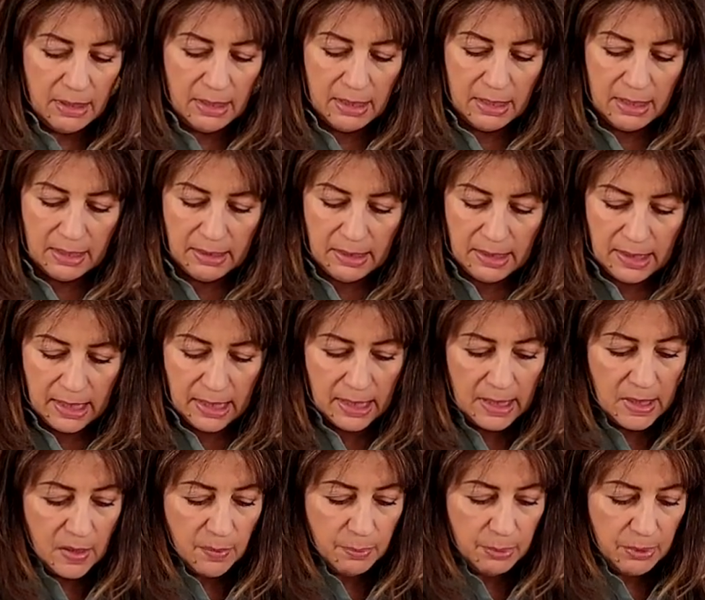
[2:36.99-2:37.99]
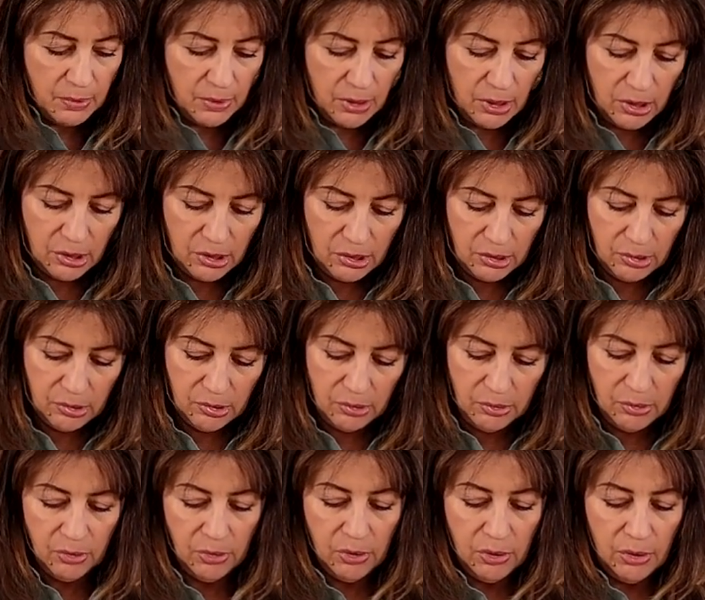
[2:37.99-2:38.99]
a teaspoon
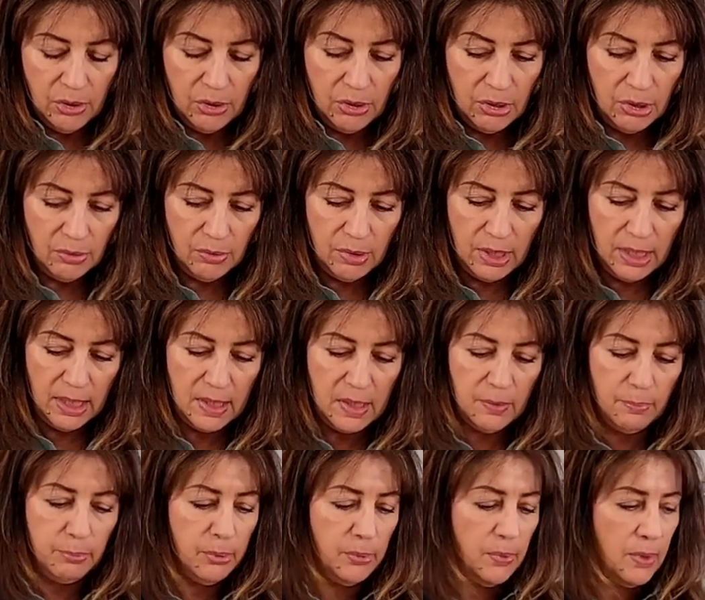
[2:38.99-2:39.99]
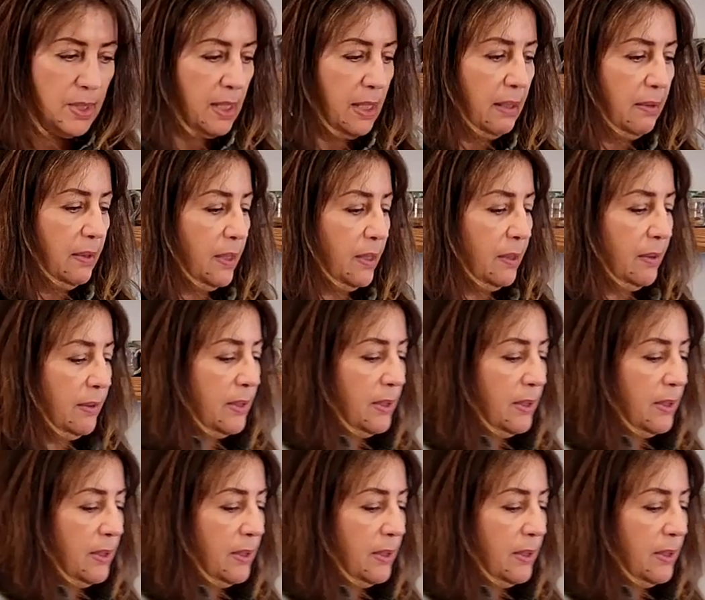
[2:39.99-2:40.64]
to 2 teaspoons on there. So